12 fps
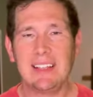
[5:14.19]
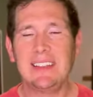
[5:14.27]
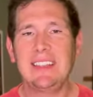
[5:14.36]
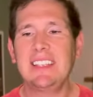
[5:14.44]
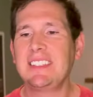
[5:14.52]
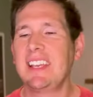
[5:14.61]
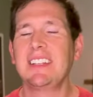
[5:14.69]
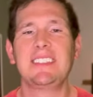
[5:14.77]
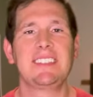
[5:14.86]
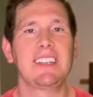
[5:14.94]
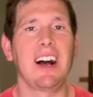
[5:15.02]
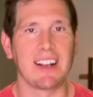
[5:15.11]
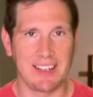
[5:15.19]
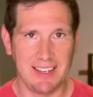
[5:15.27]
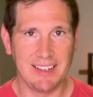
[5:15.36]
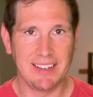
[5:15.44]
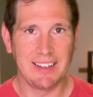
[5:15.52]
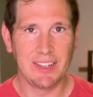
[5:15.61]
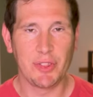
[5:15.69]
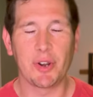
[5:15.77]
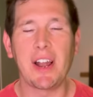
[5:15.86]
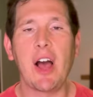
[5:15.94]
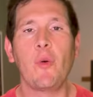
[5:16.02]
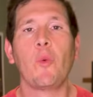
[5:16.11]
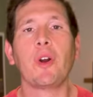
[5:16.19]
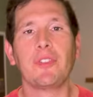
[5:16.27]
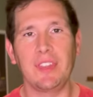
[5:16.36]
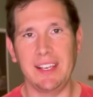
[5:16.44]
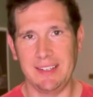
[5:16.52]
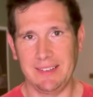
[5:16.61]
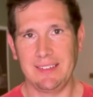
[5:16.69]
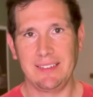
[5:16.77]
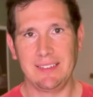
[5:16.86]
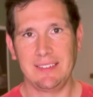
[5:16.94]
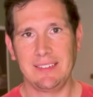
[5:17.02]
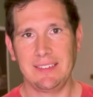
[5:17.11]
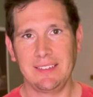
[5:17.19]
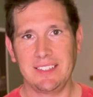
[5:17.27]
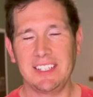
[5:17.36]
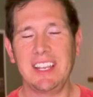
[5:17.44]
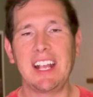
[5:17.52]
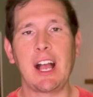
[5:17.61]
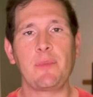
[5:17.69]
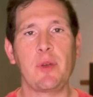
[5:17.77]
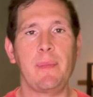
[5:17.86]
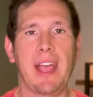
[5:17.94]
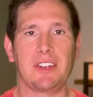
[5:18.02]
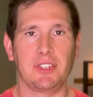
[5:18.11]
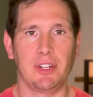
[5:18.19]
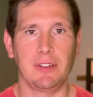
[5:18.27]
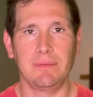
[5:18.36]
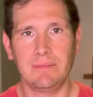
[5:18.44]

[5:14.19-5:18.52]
These kids suck. They're not worthy to take up the mantle